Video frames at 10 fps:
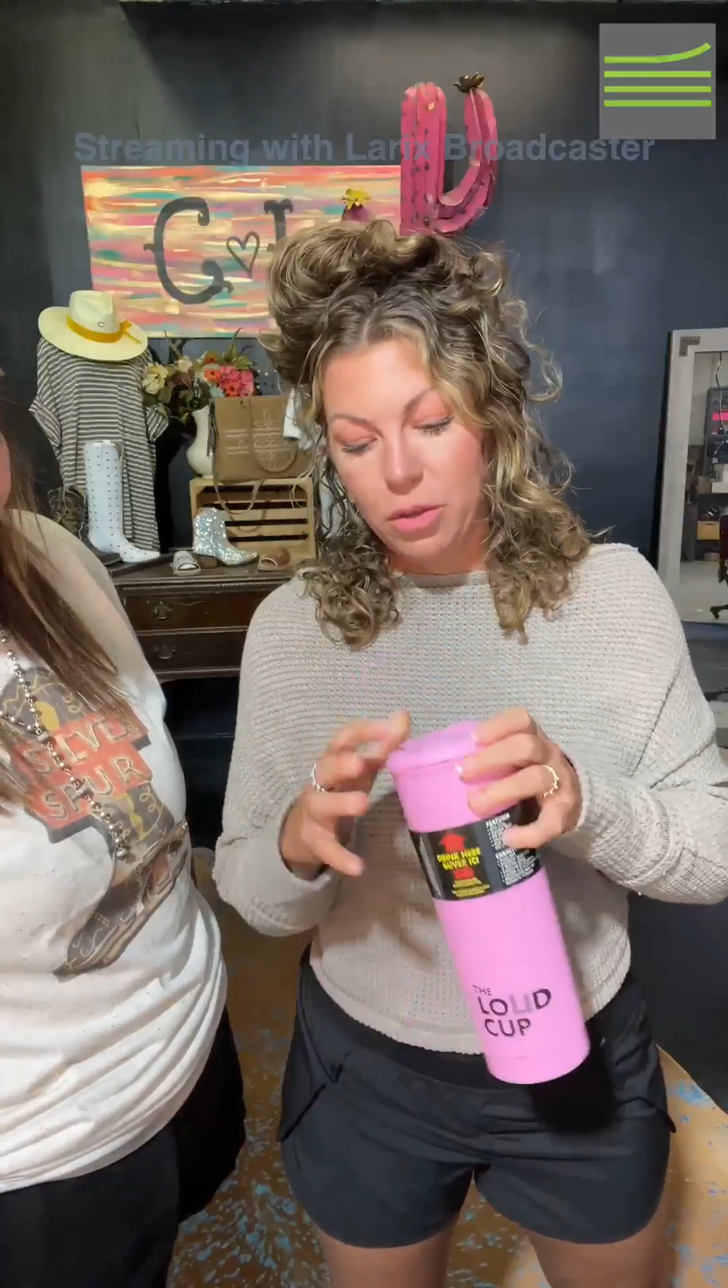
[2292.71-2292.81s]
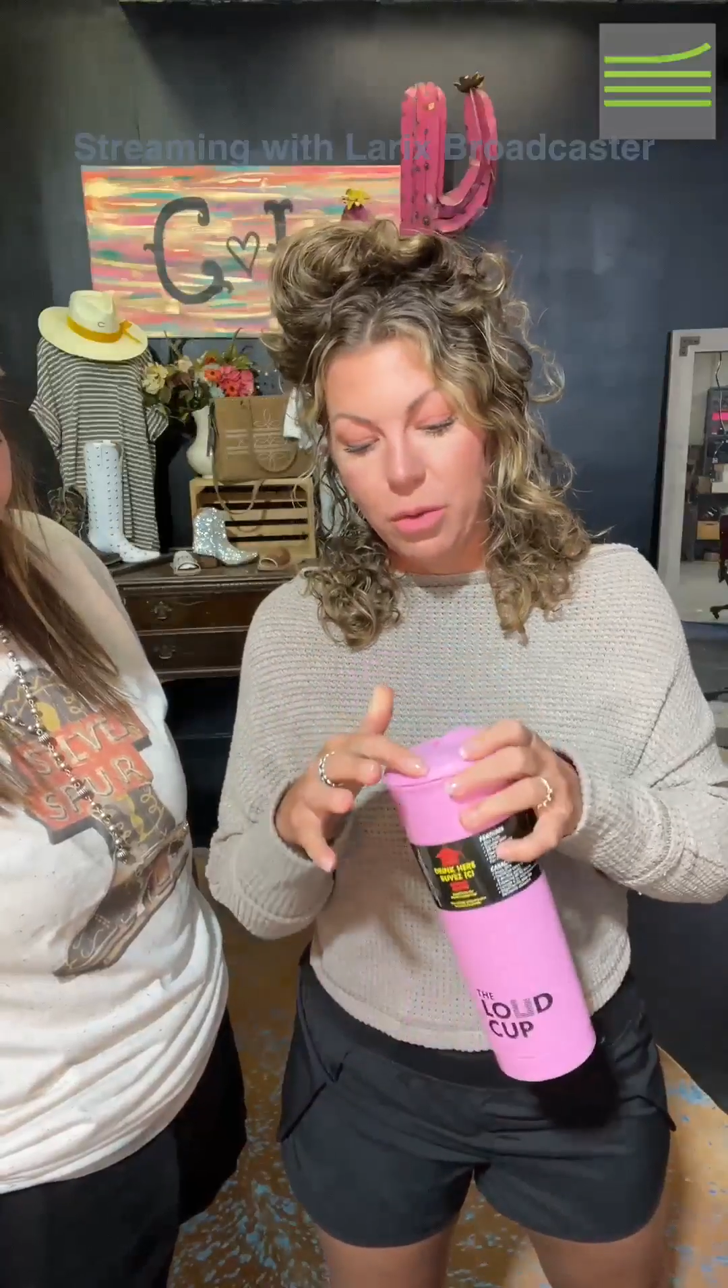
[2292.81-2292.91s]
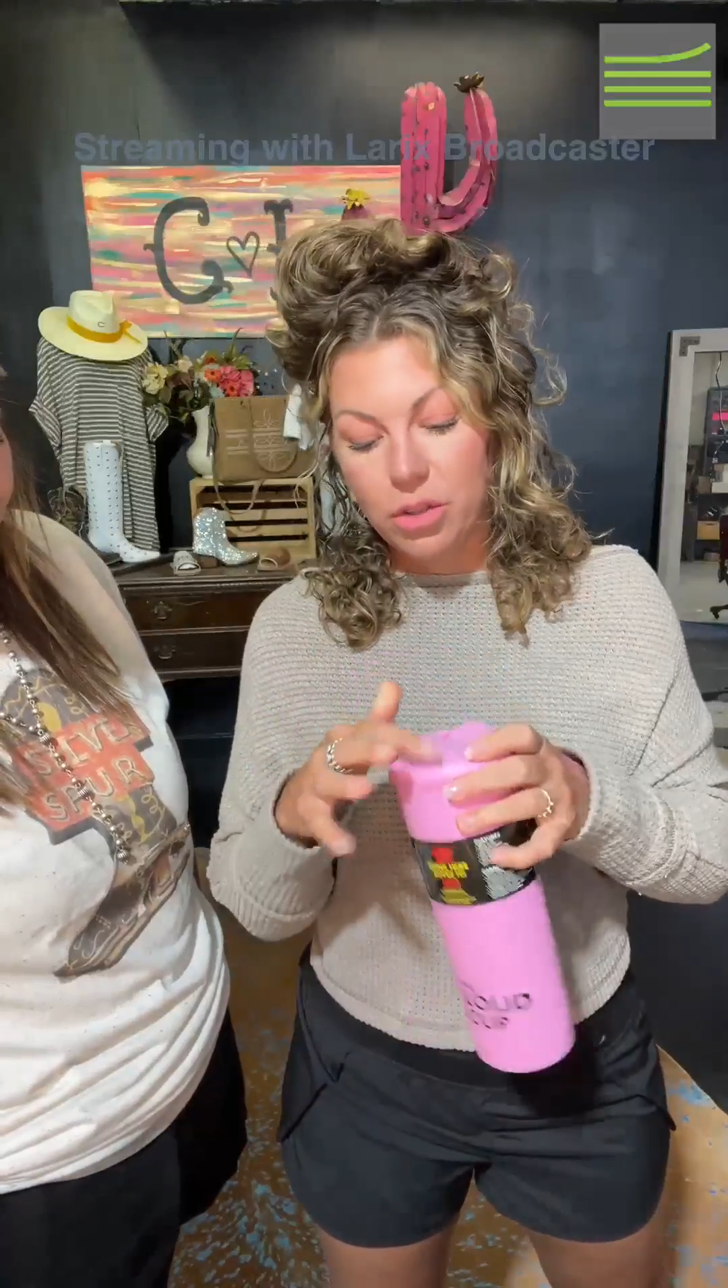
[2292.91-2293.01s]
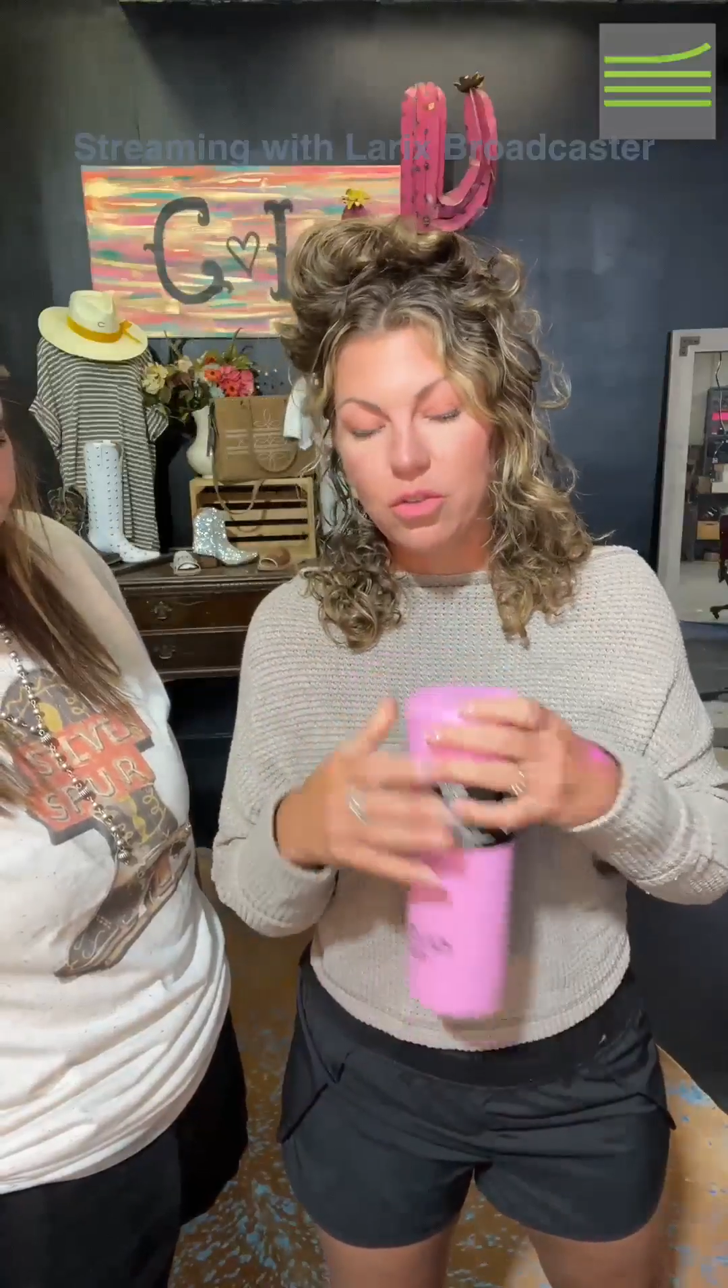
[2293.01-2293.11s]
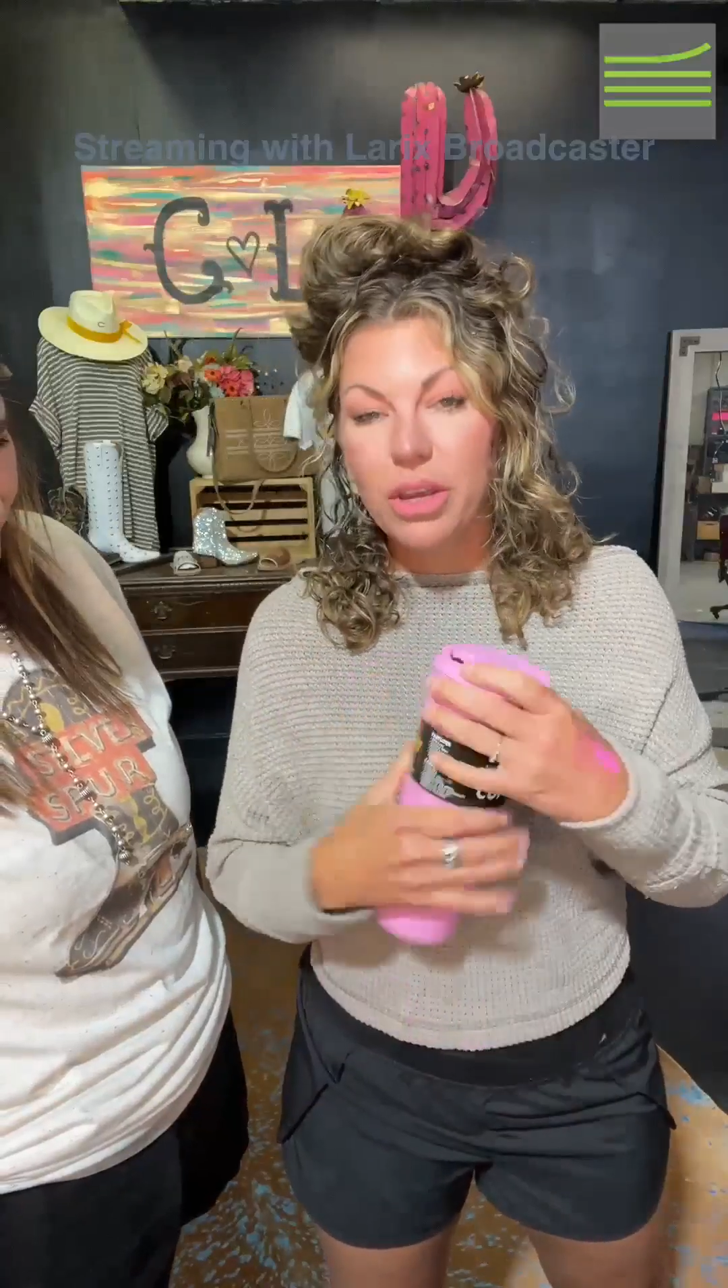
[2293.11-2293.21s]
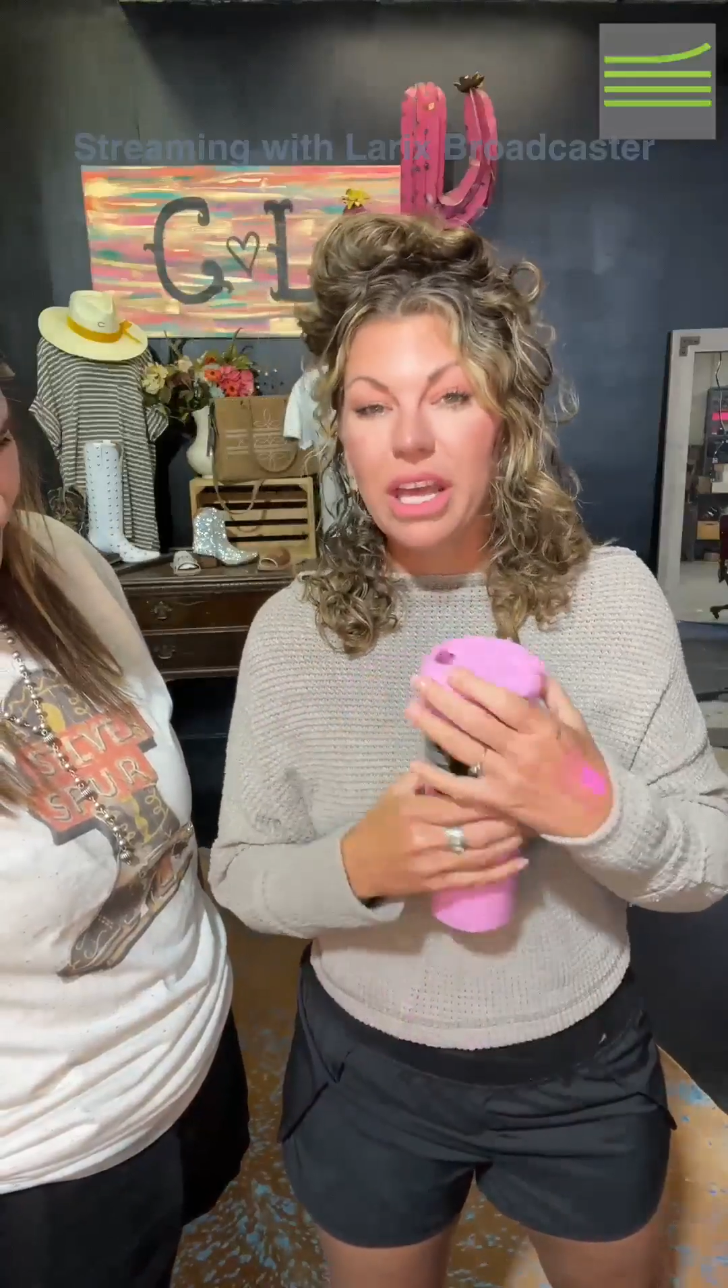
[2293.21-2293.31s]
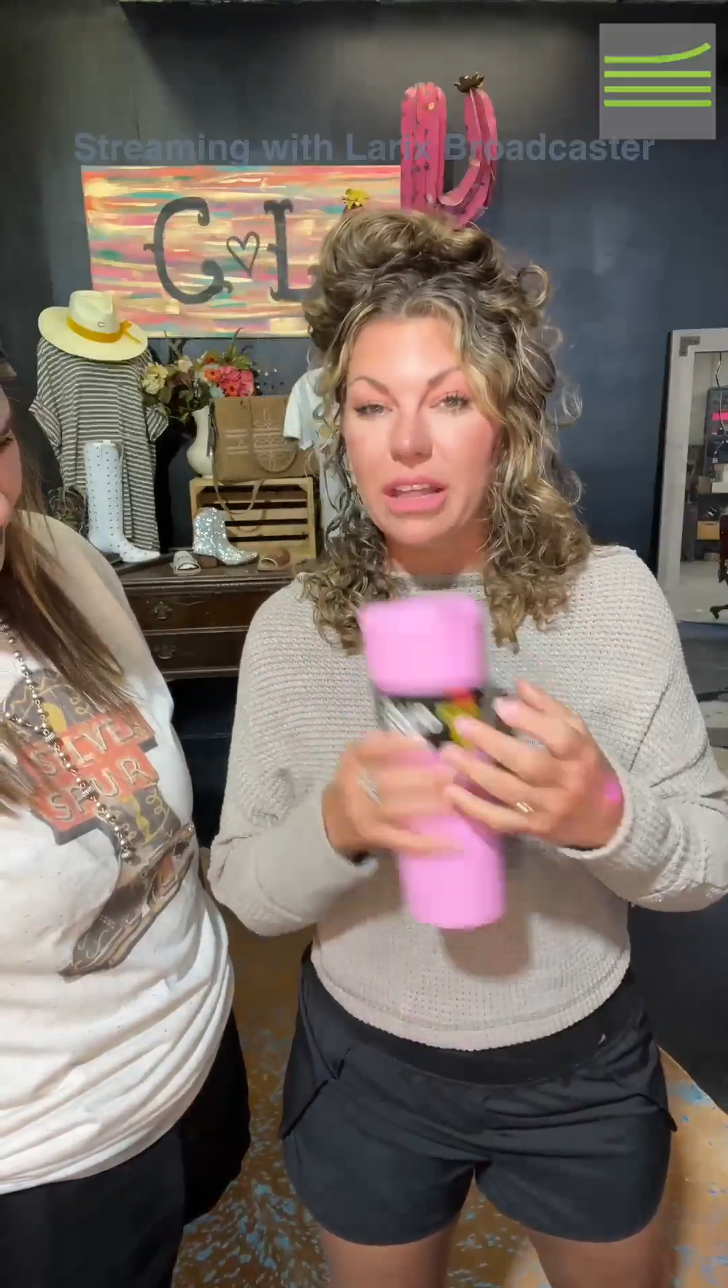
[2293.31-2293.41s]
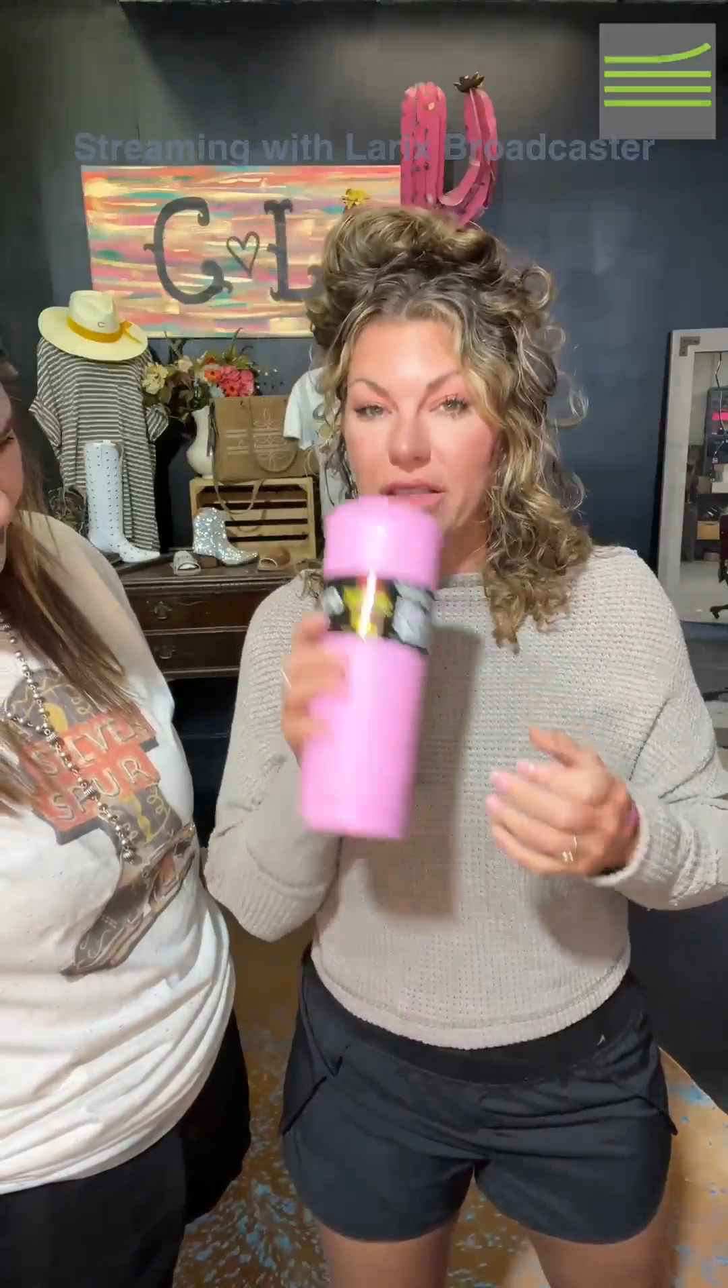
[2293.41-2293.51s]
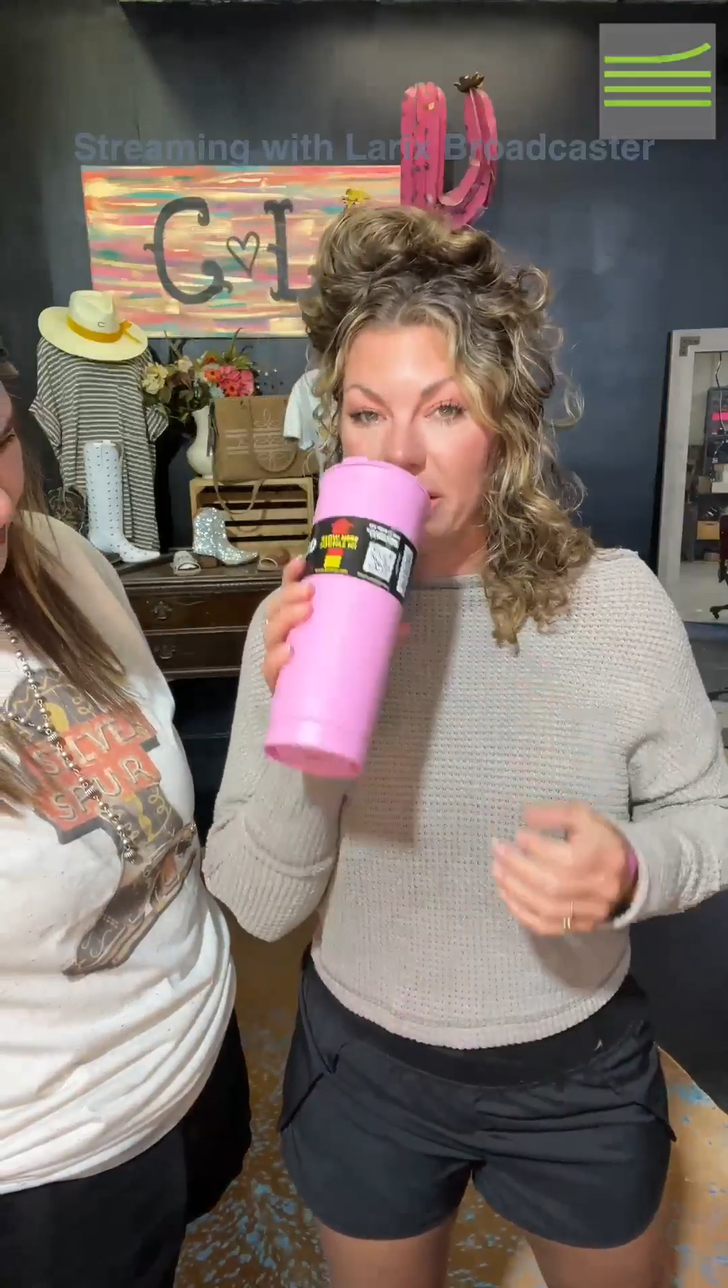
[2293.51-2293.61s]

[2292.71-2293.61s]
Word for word: So you can drink